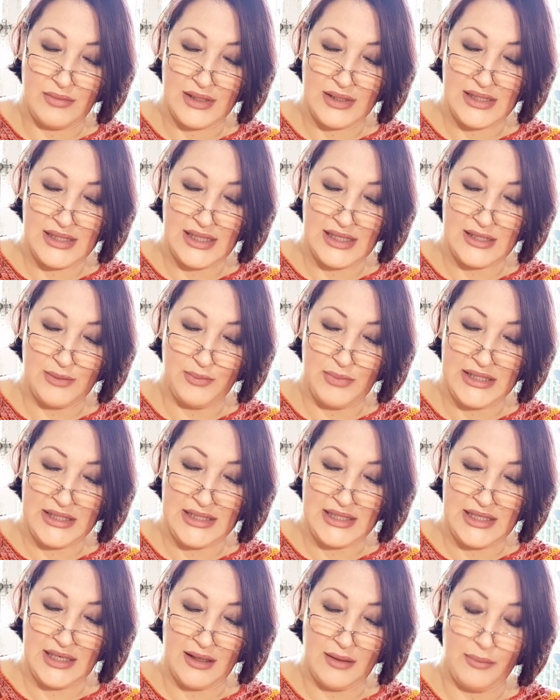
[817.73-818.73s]
it says
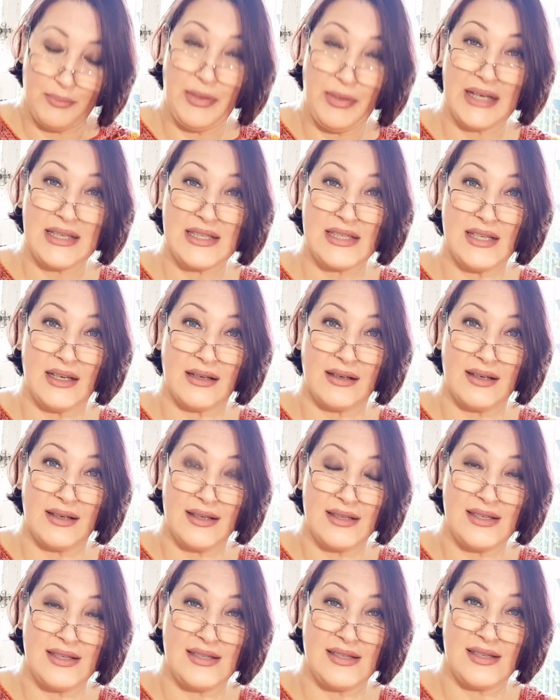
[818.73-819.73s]
Batik
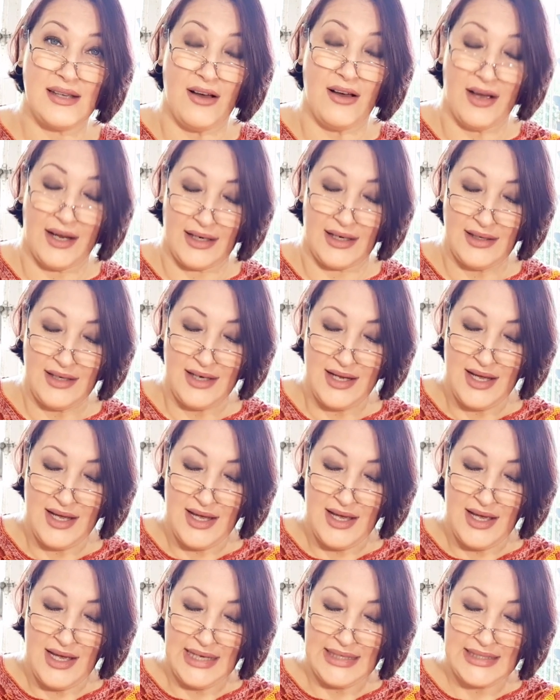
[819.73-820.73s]
design,
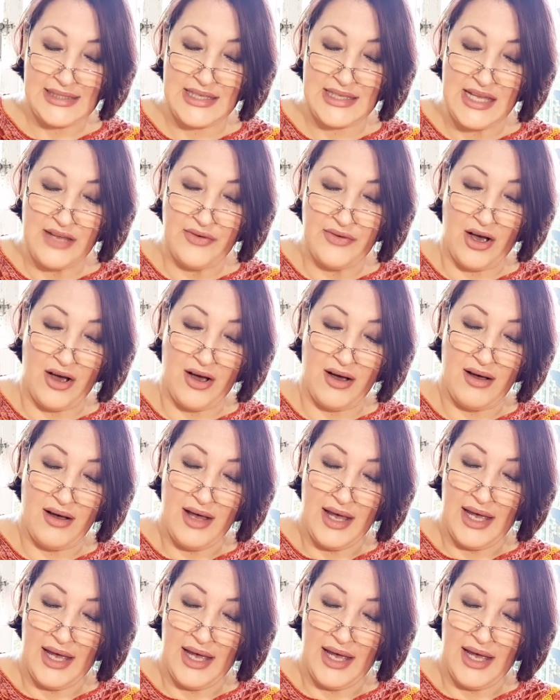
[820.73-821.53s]
Diva.